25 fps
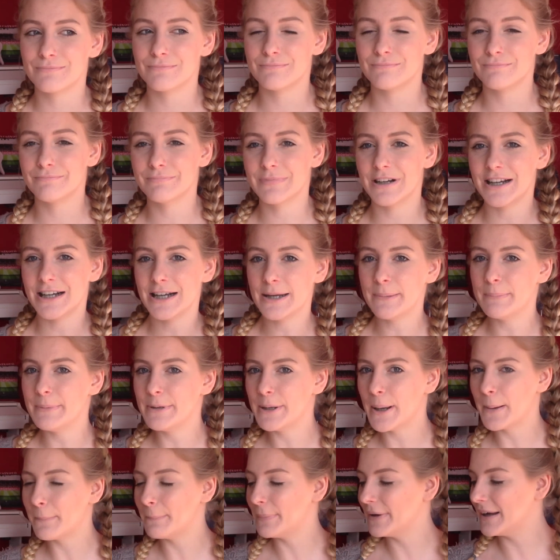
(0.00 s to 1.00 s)
maybe
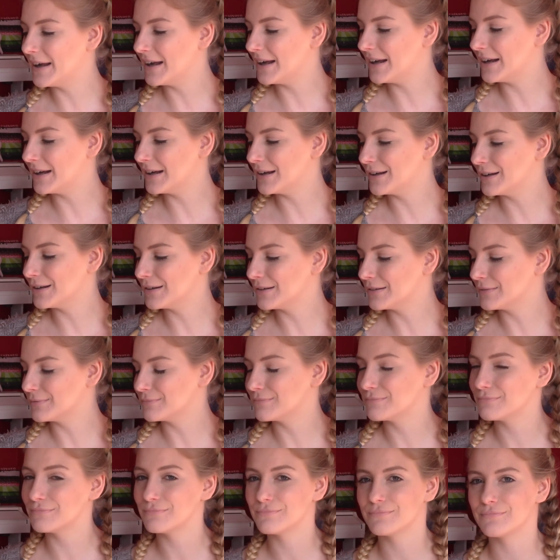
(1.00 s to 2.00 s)
a bit
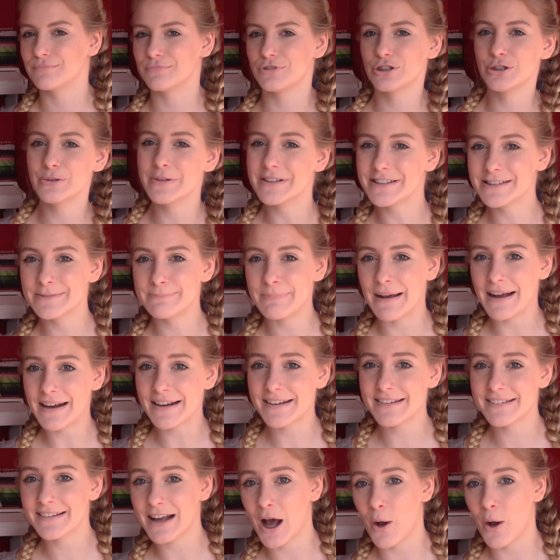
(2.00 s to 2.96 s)
to expect.